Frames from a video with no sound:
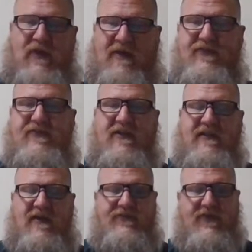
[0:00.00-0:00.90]
you have to
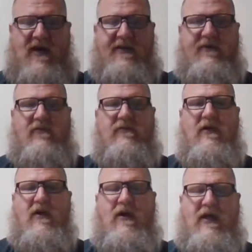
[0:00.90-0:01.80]
take that final
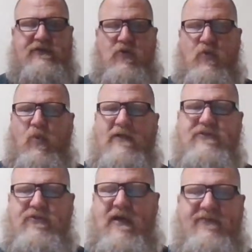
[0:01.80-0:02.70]
as to
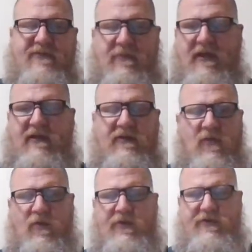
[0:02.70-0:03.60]
what you have to make in
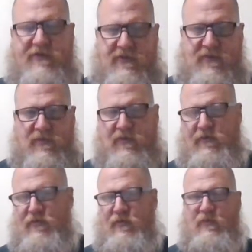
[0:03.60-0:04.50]
order to
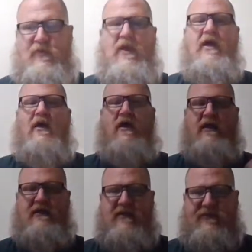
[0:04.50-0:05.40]

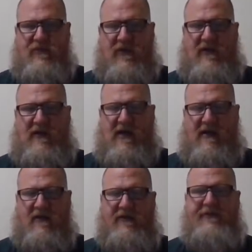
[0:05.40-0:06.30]
get to a
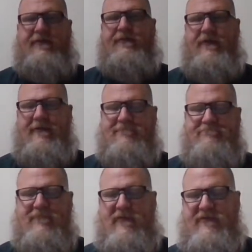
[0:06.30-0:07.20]
higher letter grade.
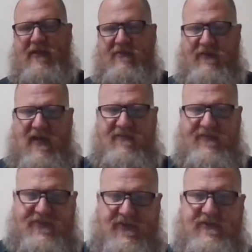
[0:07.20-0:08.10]
Let's say if you have
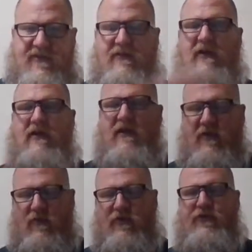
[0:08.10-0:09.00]
a 60,
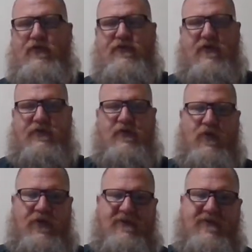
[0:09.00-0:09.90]
it'll reduce the
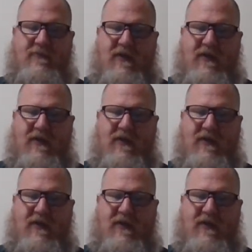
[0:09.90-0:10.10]
score you have to